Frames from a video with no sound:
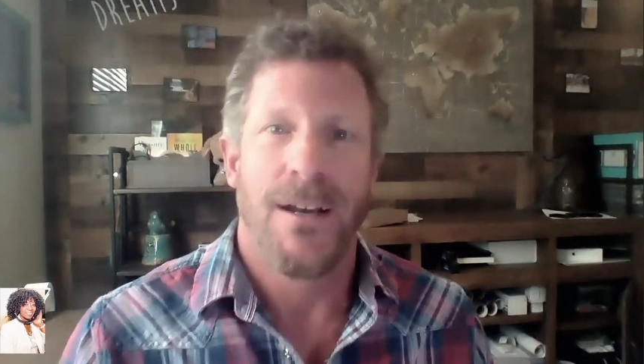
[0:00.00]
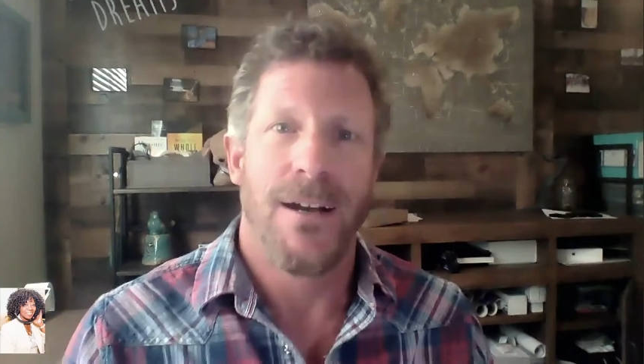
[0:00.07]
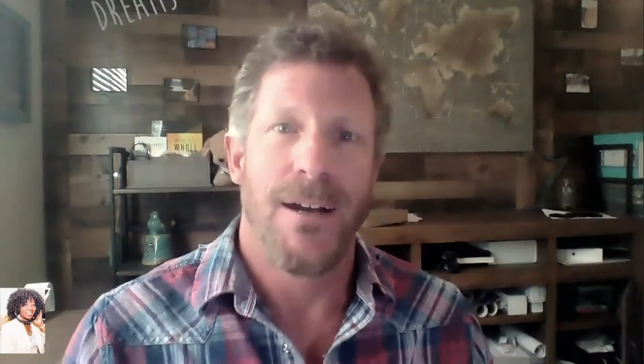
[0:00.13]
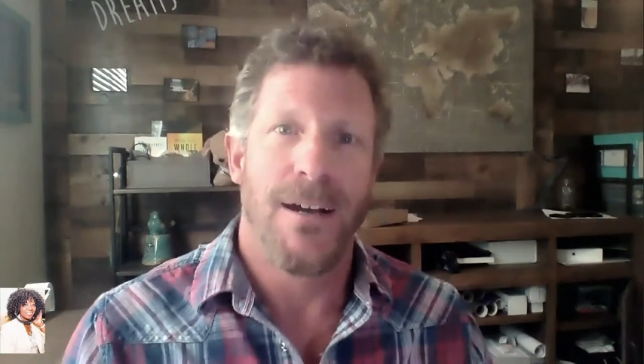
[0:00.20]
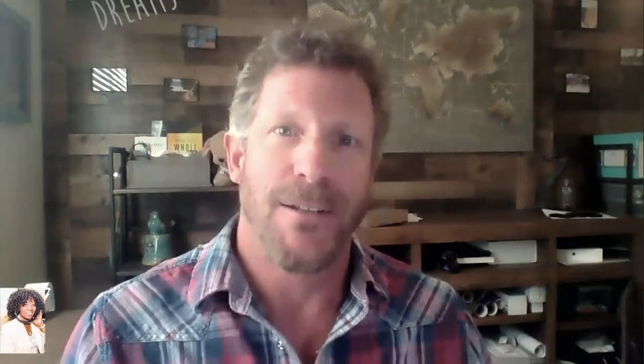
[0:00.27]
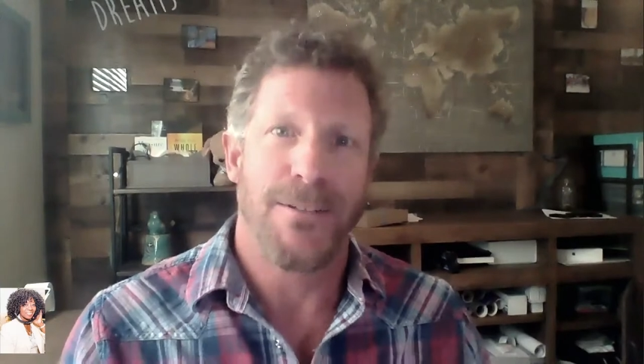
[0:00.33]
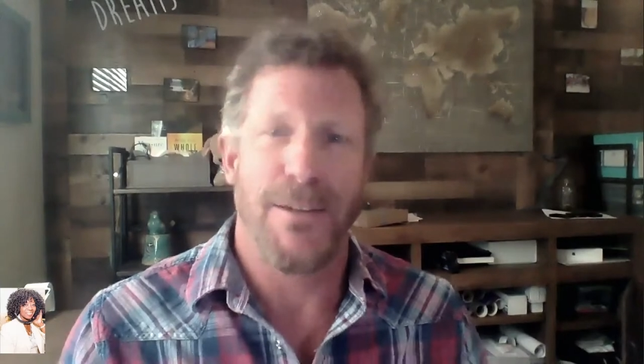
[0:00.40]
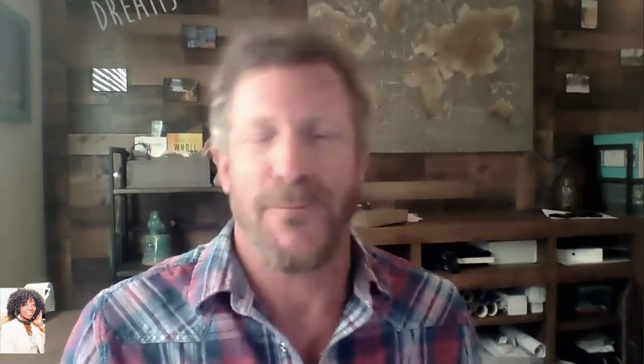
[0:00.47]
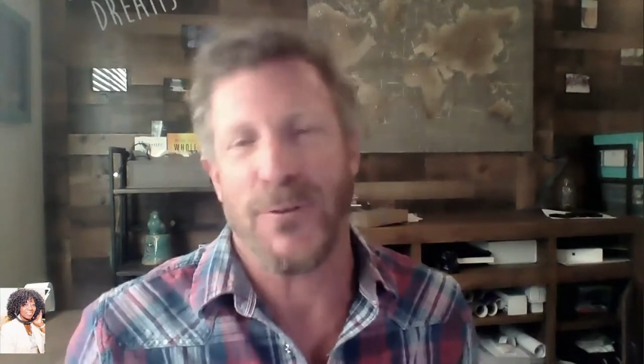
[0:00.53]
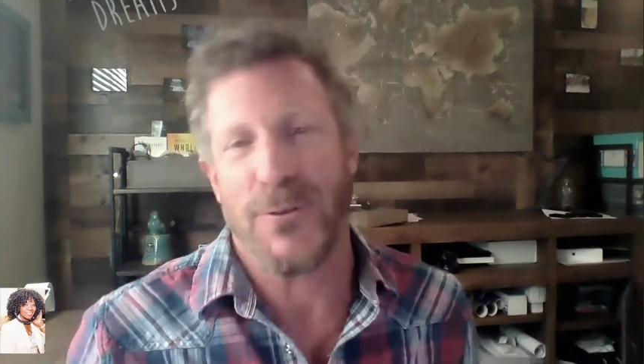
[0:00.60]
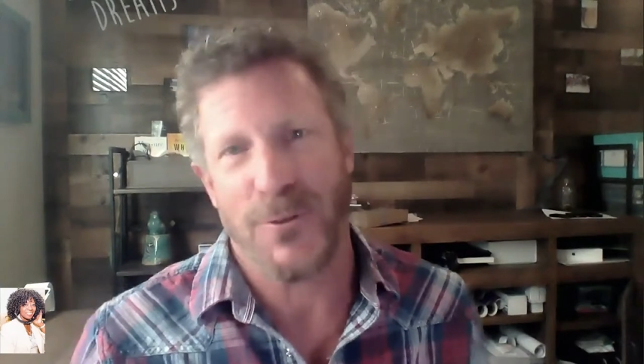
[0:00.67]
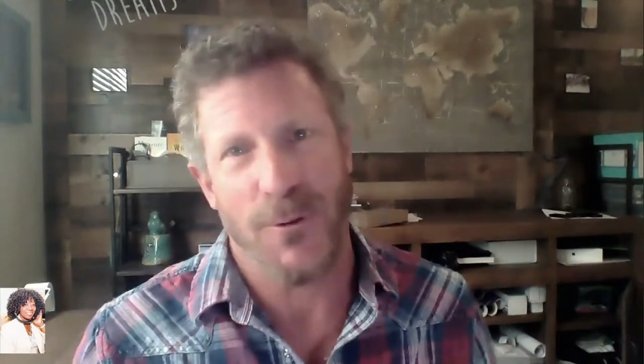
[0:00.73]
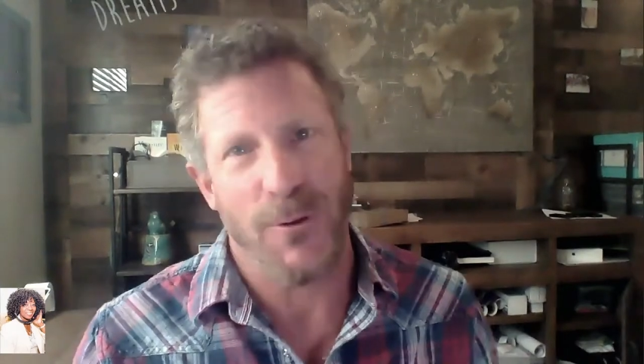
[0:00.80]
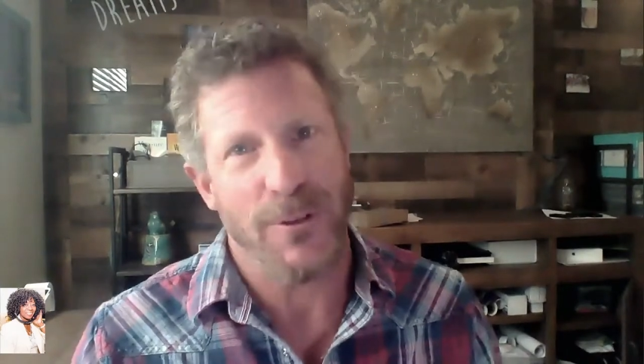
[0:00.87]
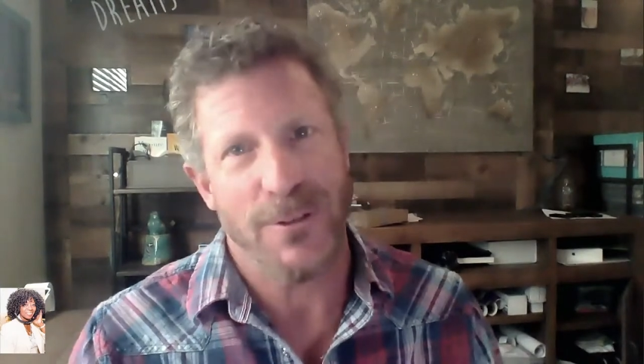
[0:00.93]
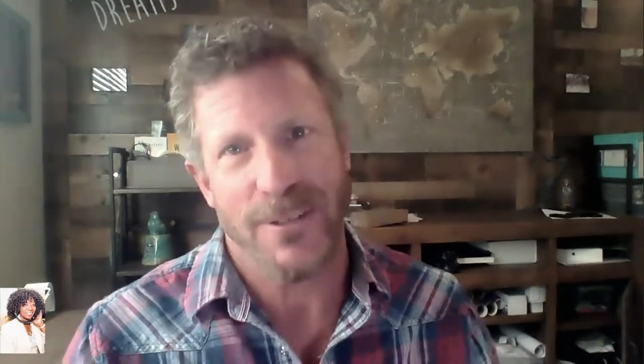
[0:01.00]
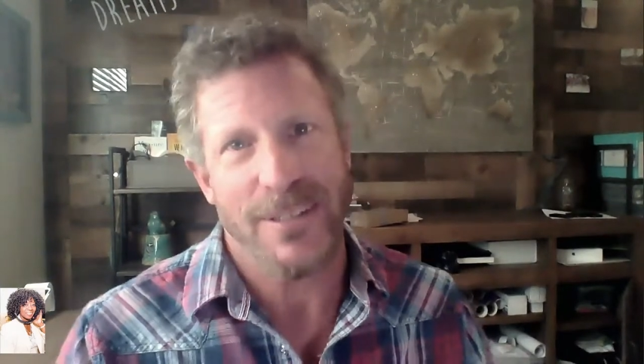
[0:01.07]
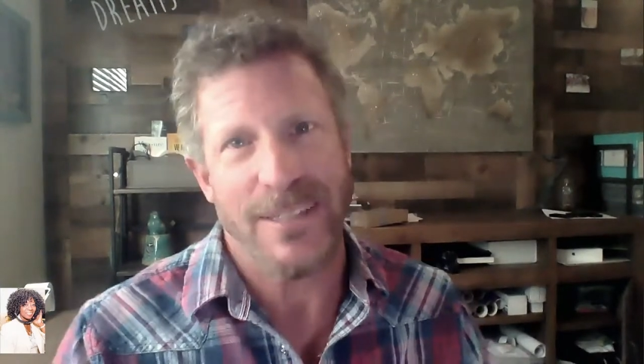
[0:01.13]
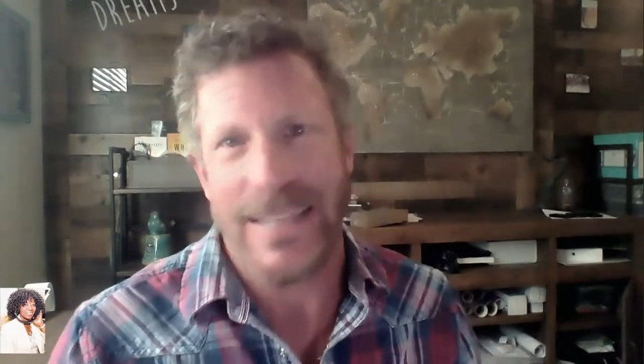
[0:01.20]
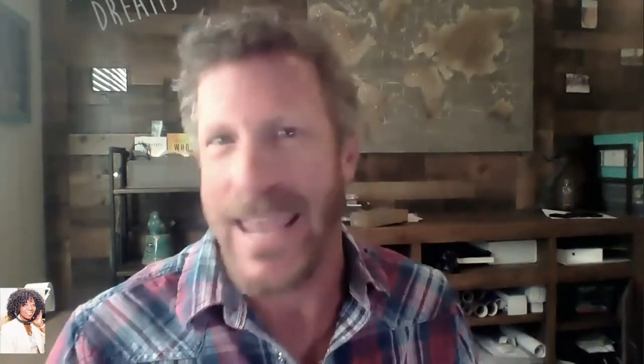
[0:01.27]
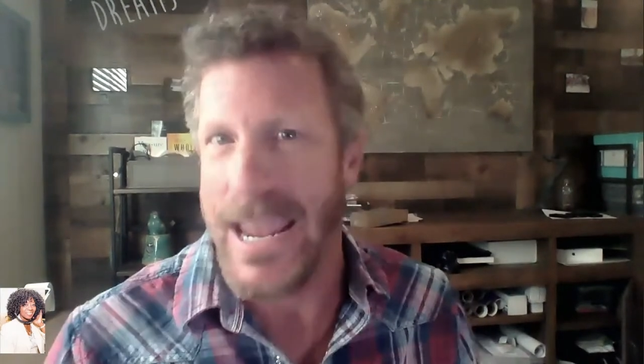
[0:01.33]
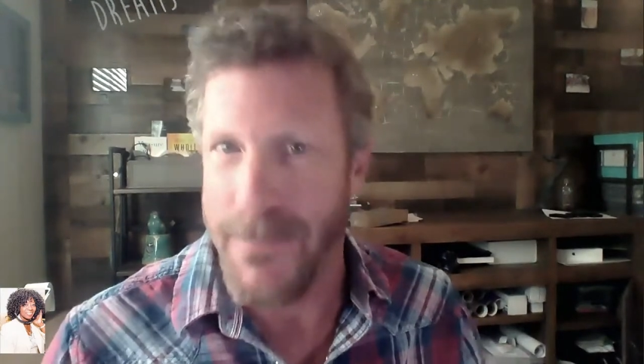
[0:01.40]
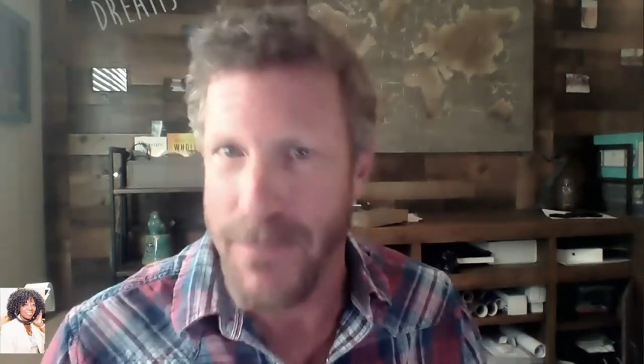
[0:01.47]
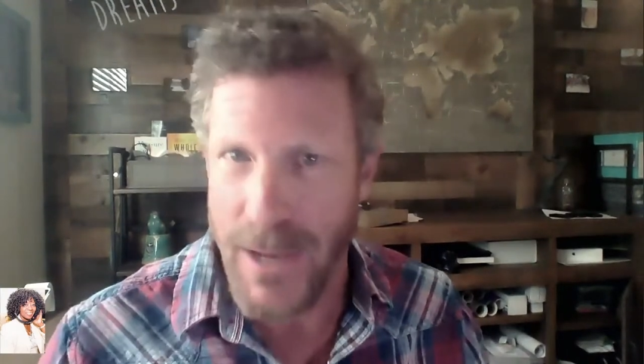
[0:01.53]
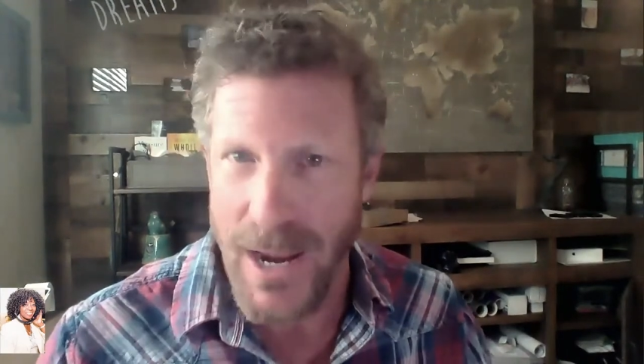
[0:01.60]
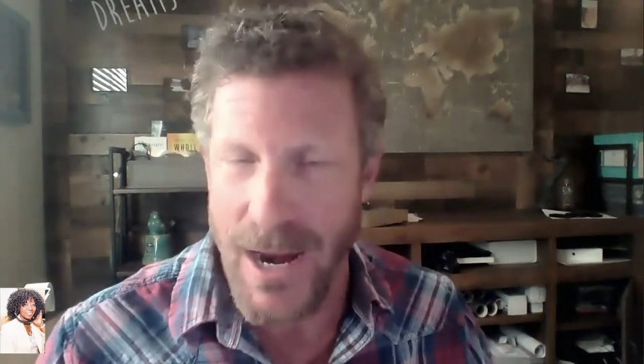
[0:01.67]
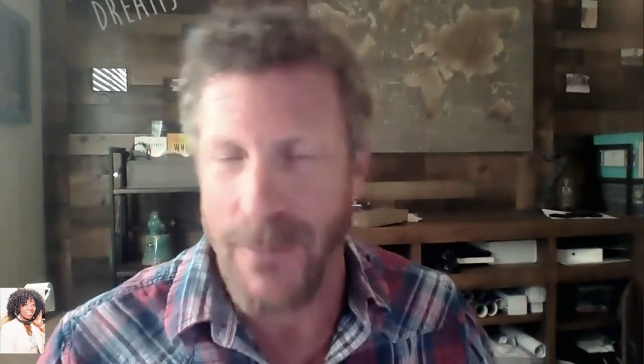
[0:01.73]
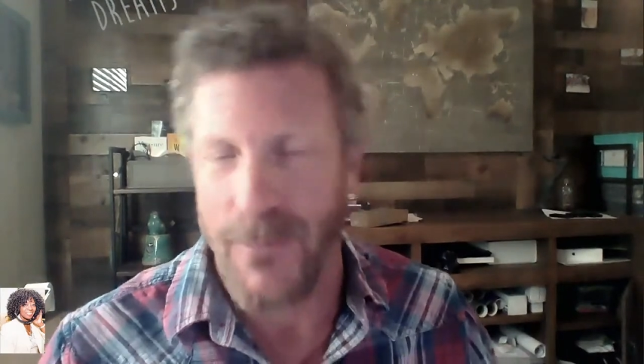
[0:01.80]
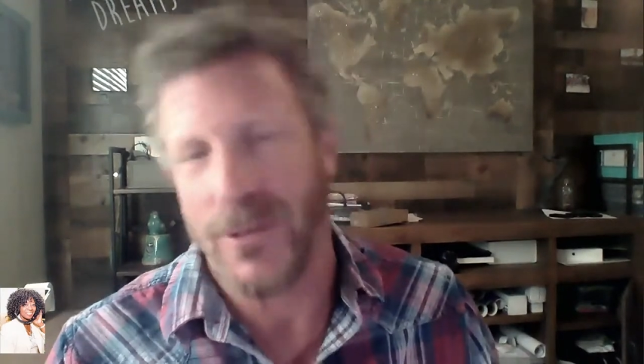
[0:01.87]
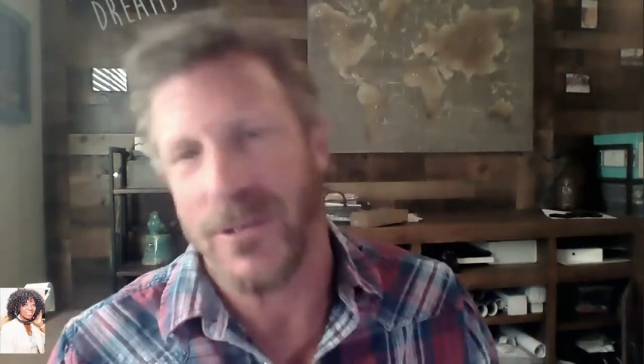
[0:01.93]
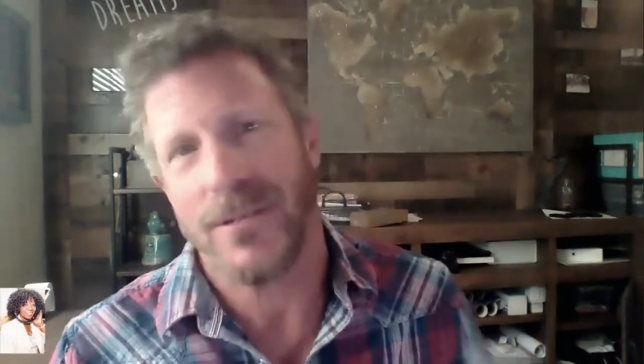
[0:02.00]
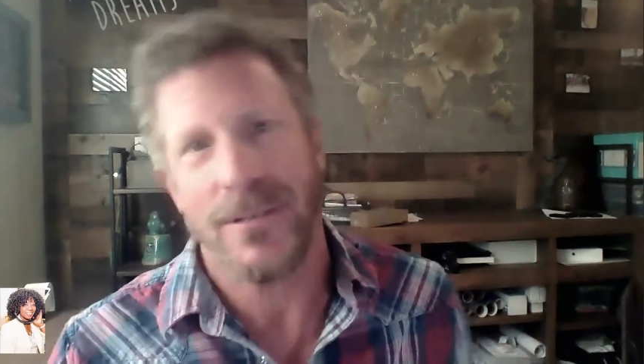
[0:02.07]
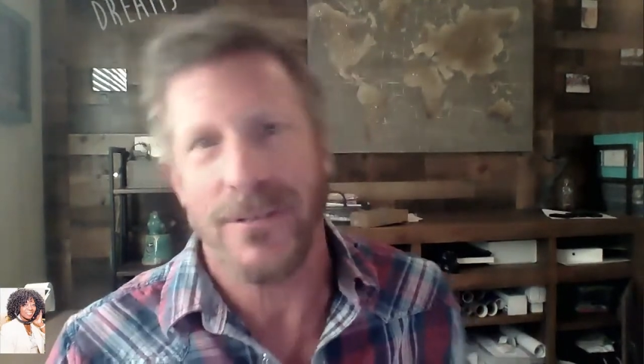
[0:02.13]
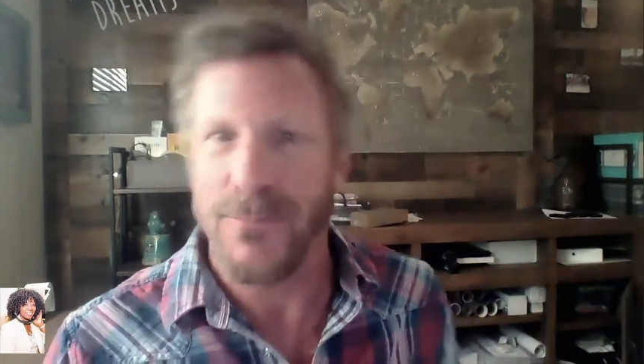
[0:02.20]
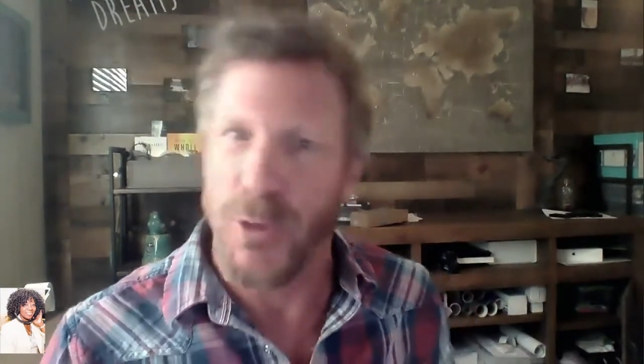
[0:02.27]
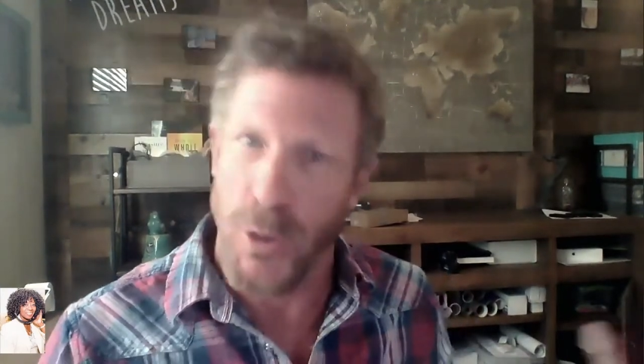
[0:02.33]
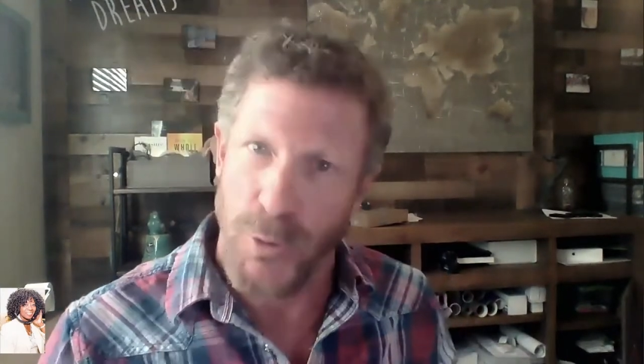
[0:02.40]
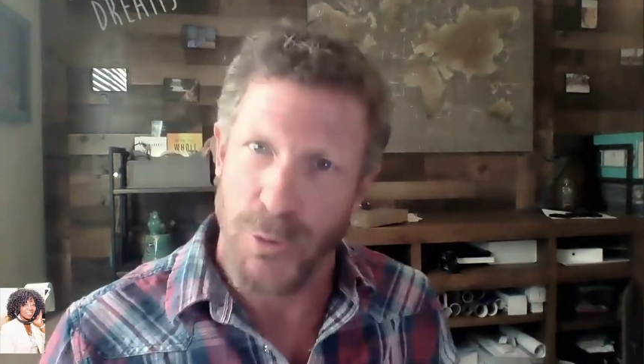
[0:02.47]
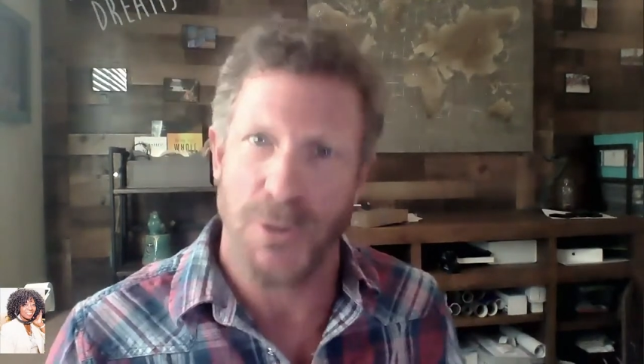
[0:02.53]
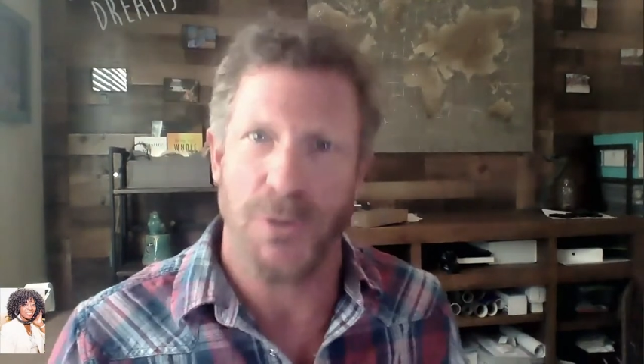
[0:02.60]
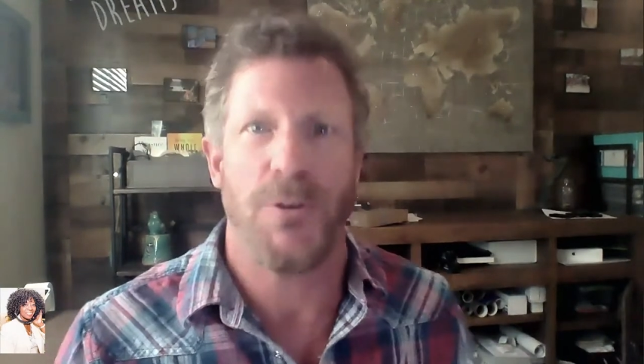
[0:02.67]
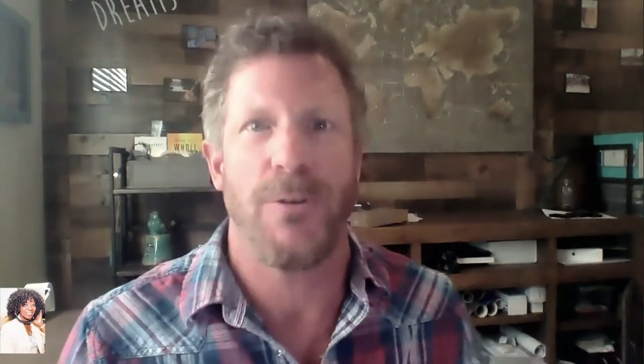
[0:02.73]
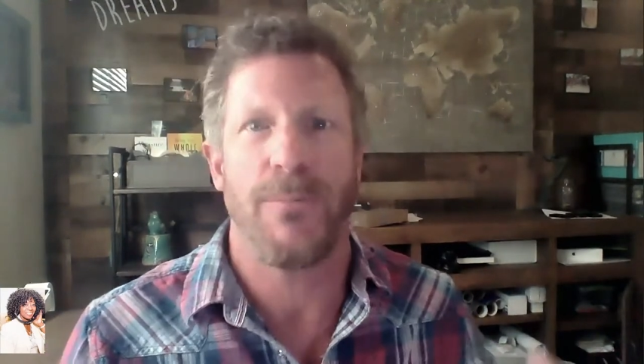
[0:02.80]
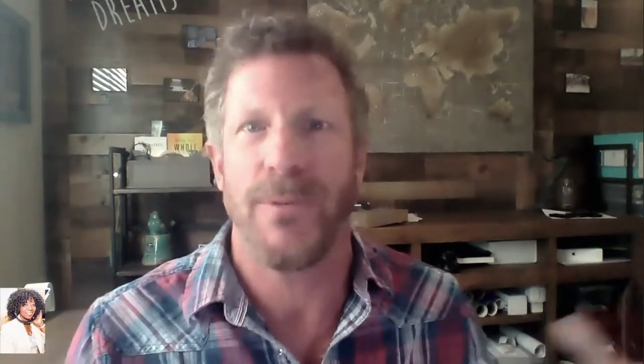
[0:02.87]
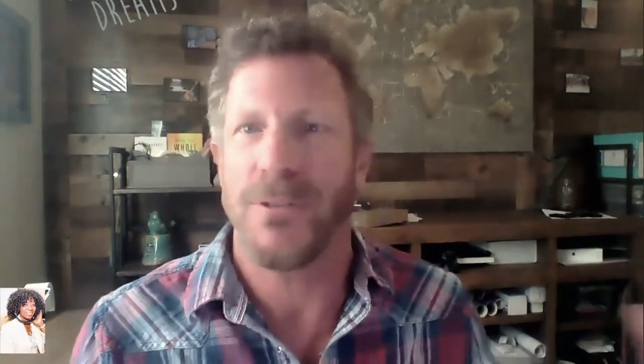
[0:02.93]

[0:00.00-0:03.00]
uh, different sources, game cameras and YouTube,